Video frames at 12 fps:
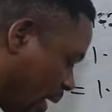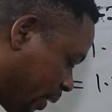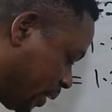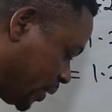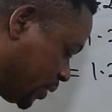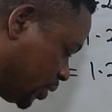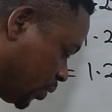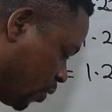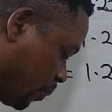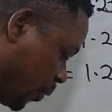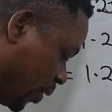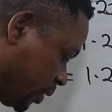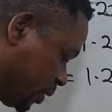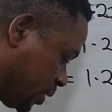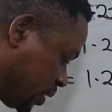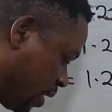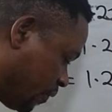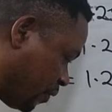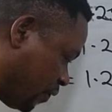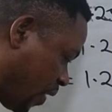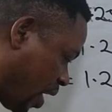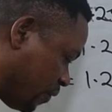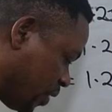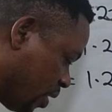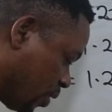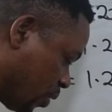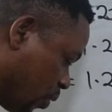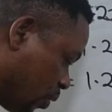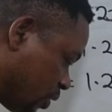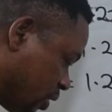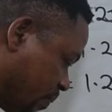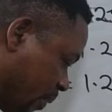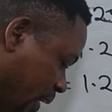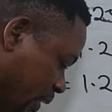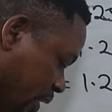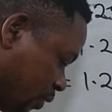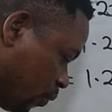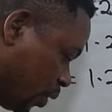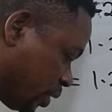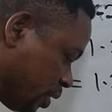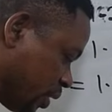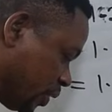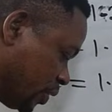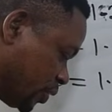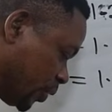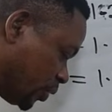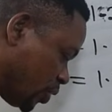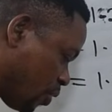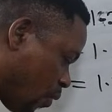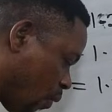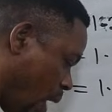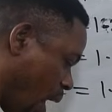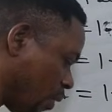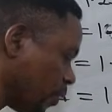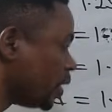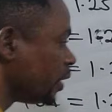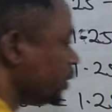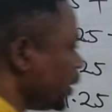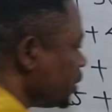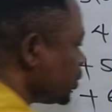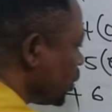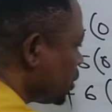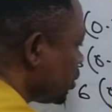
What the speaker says: bracket. 0.75. Close the bracket. What is the result? Wow. The result